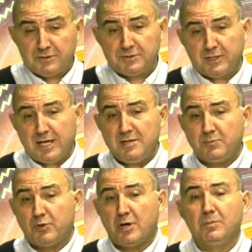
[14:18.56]
any
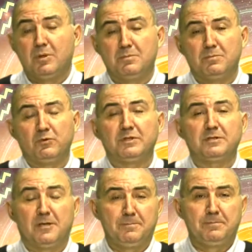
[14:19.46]
problem with
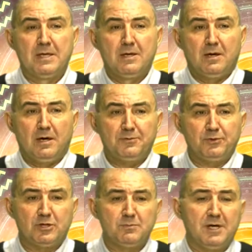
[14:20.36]
them, I
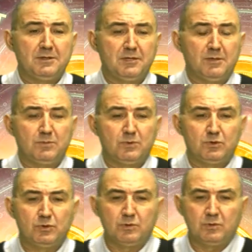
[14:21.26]
recommend them
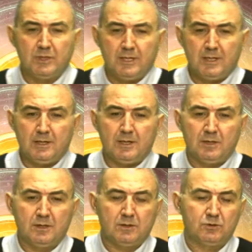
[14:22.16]
to
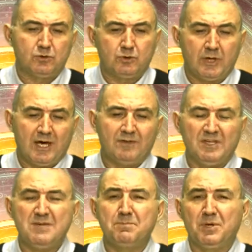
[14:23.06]
have
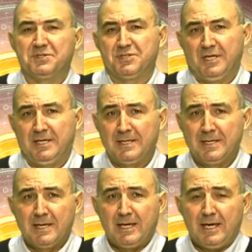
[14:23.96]
empathy
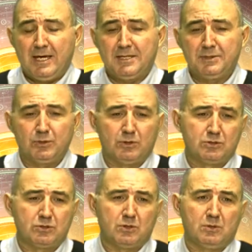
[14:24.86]
and
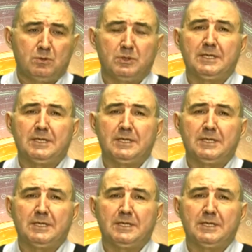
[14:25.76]
also